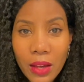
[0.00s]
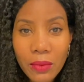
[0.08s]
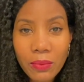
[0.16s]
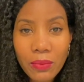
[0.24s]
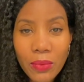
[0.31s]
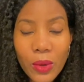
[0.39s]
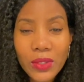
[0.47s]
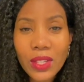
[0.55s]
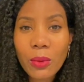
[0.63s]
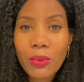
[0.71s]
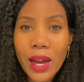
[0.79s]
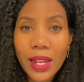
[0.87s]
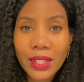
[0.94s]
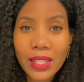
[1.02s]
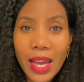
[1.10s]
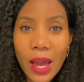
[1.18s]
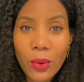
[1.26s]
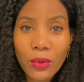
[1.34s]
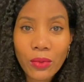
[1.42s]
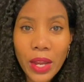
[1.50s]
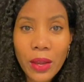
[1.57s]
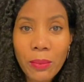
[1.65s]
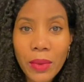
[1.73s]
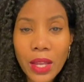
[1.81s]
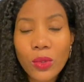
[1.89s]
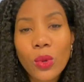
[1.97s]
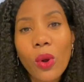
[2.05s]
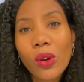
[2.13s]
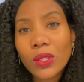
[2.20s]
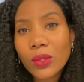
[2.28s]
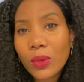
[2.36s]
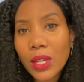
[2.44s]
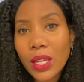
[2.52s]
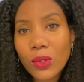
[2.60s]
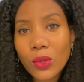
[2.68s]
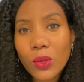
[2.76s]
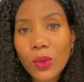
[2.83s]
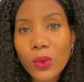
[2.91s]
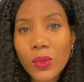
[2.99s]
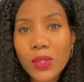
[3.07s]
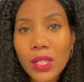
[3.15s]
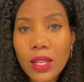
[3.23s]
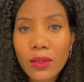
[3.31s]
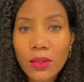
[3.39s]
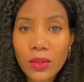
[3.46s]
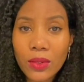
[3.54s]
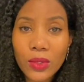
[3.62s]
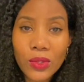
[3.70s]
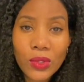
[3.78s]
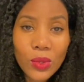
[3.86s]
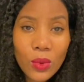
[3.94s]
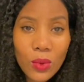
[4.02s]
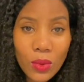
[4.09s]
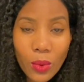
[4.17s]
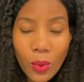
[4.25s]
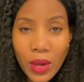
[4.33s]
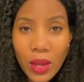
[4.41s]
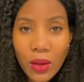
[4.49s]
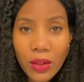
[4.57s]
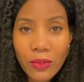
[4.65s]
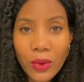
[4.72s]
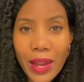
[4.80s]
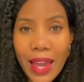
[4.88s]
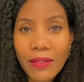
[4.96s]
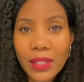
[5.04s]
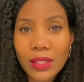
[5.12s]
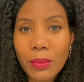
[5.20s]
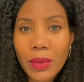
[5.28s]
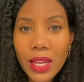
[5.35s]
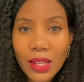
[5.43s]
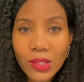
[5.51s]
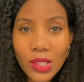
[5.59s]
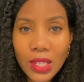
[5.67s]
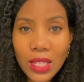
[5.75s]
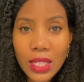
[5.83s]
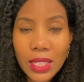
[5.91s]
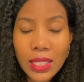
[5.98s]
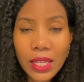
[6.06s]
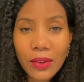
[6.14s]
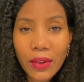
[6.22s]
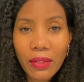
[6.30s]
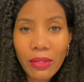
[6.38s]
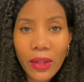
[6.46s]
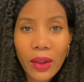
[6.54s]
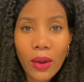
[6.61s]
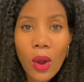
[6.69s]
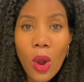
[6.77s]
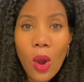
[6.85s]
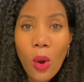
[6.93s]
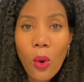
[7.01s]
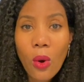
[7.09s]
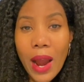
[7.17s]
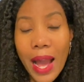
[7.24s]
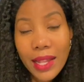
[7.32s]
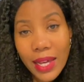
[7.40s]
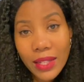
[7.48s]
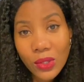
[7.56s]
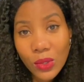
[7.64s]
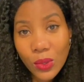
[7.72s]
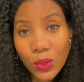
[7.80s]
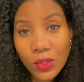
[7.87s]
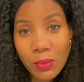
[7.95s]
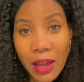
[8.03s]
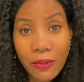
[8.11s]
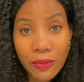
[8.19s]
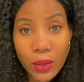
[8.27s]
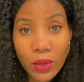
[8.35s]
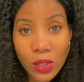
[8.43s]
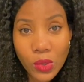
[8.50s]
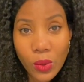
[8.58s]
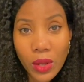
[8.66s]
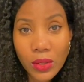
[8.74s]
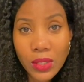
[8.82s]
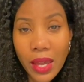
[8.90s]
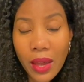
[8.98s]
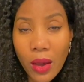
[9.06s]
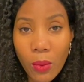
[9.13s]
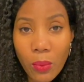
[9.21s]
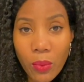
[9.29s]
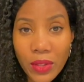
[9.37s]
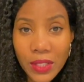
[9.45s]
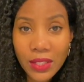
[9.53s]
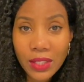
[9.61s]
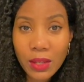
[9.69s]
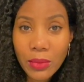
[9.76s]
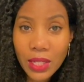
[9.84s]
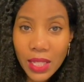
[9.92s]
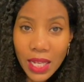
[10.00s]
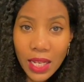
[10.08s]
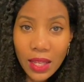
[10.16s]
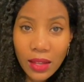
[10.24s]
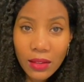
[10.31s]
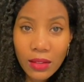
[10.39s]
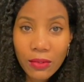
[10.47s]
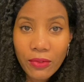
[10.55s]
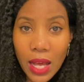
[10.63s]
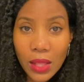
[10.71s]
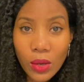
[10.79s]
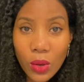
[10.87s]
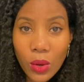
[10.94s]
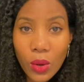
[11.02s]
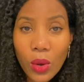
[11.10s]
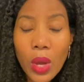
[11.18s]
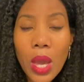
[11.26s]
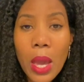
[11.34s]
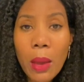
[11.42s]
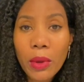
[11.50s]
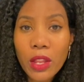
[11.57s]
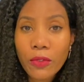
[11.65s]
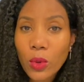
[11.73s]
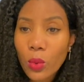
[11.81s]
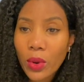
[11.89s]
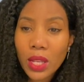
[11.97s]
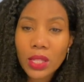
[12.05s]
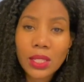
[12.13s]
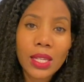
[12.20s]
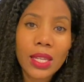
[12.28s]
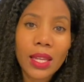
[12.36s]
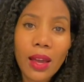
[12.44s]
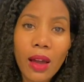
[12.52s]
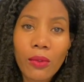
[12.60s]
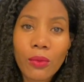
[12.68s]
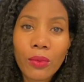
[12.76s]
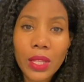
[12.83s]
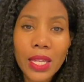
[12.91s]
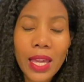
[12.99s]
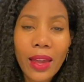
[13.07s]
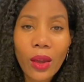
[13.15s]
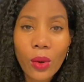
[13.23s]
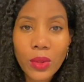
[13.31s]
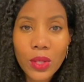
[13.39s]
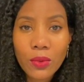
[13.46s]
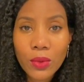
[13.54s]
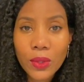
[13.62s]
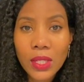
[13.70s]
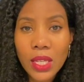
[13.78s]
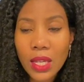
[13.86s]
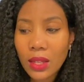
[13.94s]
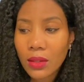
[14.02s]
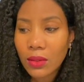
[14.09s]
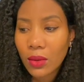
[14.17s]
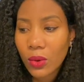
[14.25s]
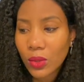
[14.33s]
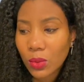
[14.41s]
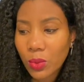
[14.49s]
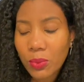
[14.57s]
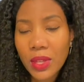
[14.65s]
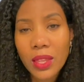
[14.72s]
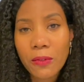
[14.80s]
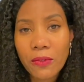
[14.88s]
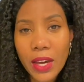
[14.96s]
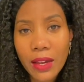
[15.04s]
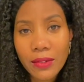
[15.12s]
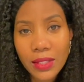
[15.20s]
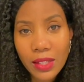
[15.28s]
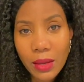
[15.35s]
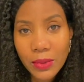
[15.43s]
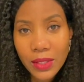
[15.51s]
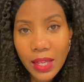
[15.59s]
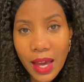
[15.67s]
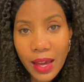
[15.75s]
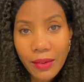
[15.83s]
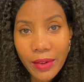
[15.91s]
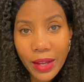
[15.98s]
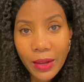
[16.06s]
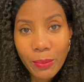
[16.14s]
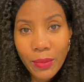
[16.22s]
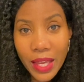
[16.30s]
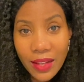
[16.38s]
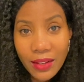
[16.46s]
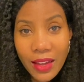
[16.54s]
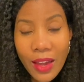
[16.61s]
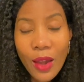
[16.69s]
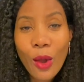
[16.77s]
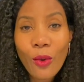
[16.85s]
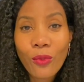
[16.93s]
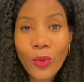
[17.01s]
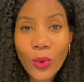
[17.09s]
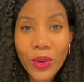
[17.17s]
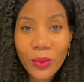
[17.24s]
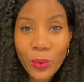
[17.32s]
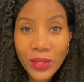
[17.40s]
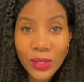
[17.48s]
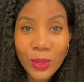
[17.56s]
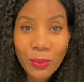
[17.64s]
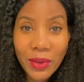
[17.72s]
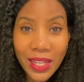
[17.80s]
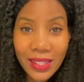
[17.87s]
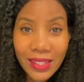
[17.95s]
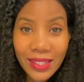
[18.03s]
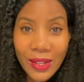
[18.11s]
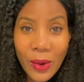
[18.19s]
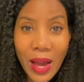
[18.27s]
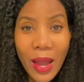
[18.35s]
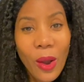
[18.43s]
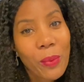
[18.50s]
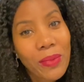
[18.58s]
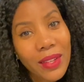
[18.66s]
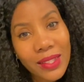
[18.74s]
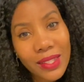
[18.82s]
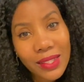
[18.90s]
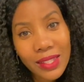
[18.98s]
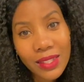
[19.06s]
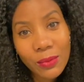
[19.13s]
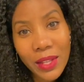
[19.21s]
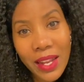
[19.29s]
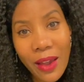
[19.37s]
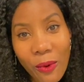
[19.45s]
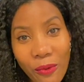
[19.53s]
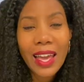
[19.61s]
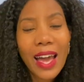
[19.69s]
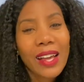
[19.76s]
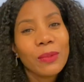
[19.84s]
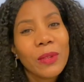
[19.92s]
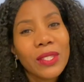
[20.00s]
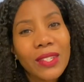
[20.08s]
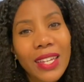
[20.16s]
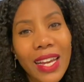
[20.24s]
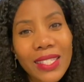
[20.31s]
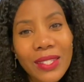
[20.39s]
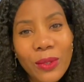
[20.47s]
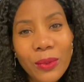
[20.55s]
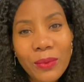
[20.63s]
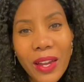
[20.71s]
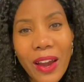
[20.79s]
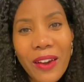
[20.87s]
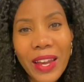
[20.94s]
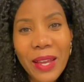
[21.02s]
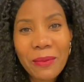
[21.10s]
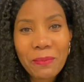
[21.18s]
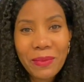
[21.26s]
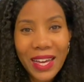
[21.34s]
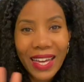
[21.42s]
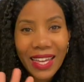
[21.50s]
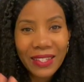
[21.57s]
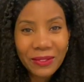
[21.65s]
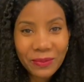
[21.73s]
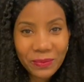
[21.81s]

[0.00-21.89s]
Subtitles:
But those are the products that I would recommend. You also can use either the SOOTHE oil if you're having some itchies here and there, or I like to use my Flourish oil to help with stimulating the follicle. But if you wanted to get a really healthy routine, those would be the 5 steps that I recommend for the winter months. So I hope that this has been helpful. I'll speak to you guys soon. All right, bye.